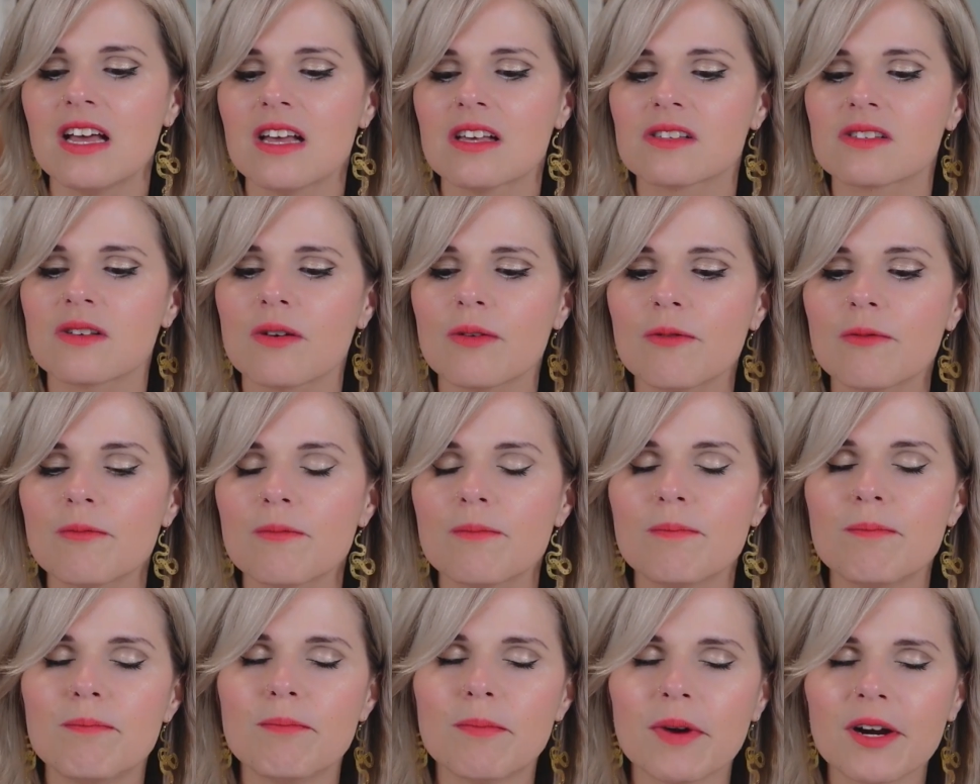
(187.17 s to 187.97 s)
So
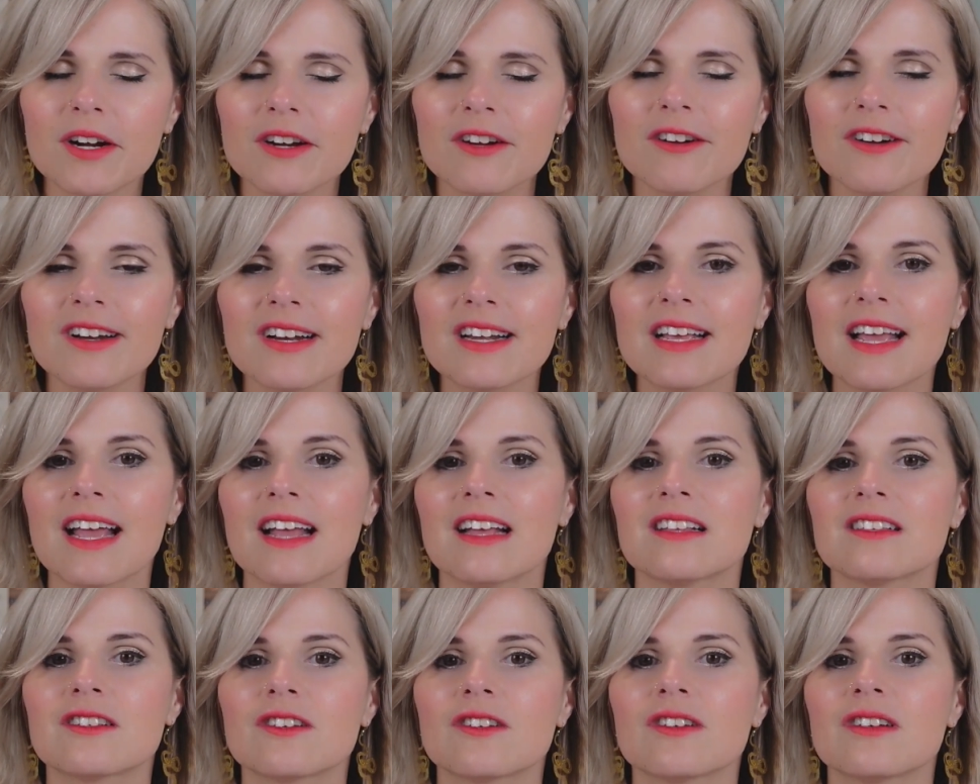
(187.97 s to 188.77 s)
Mercury in
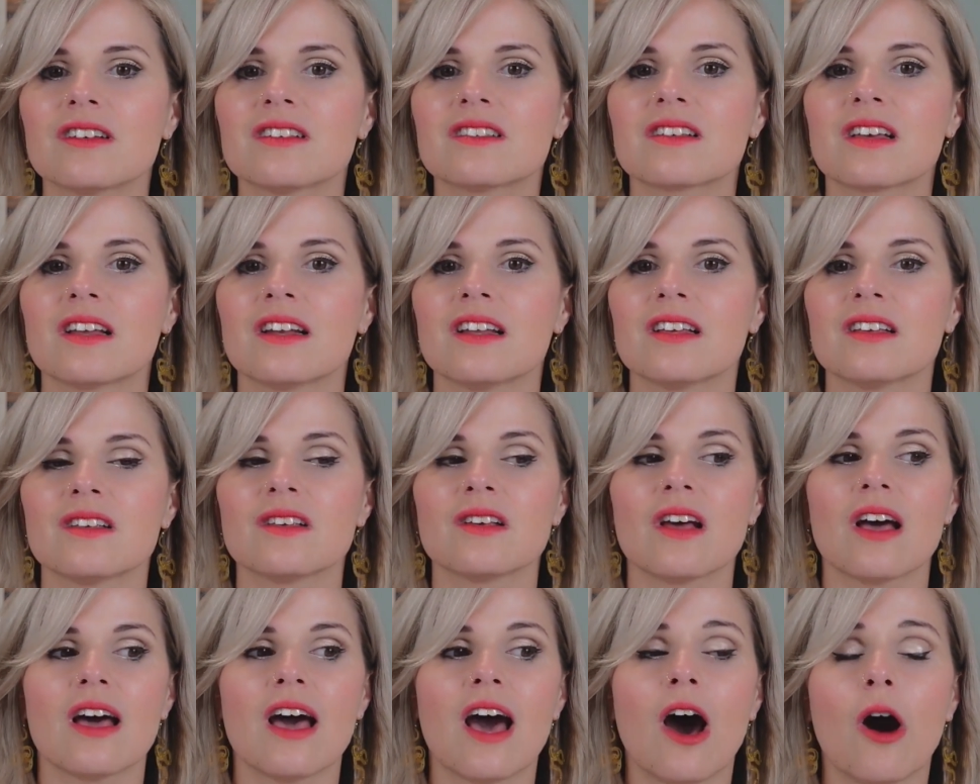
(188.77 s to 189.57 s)
Cancer is going to
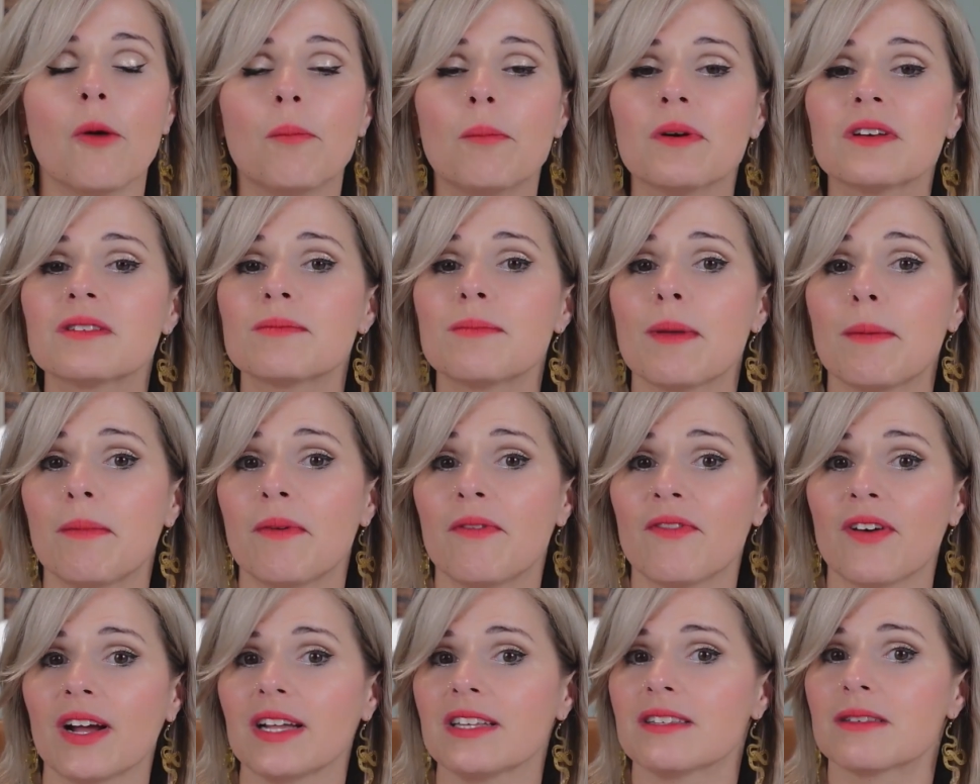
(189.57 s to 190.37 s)
help us maybe
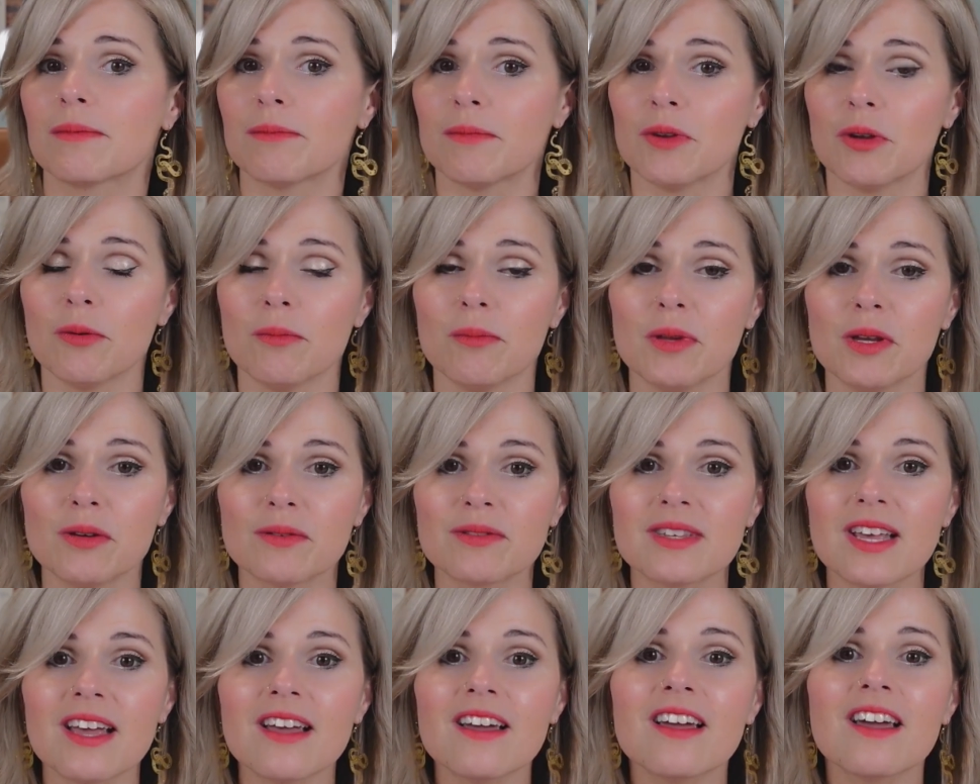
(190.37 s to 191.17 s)
find some new
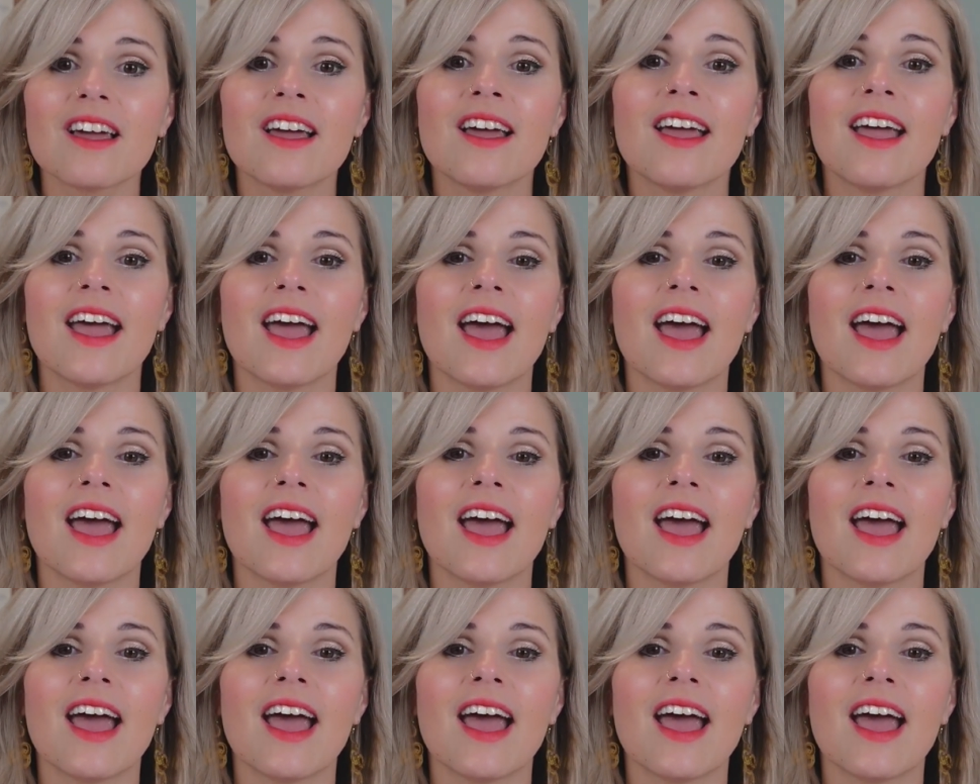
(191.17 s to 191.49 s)
music